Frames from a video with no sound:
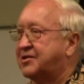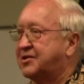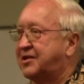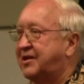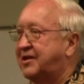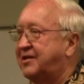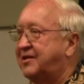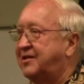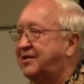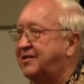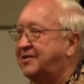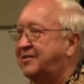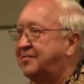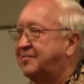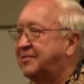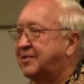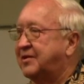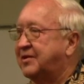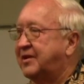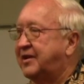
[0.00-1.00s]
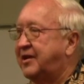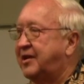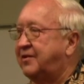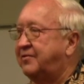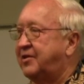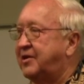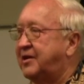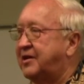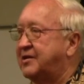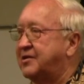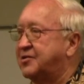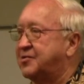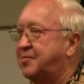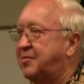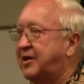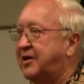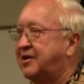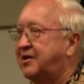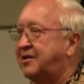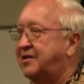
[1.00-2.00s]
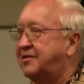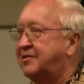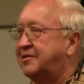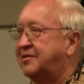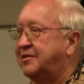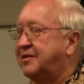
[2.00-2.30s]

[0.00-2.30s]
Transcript: steel, galvanized metal.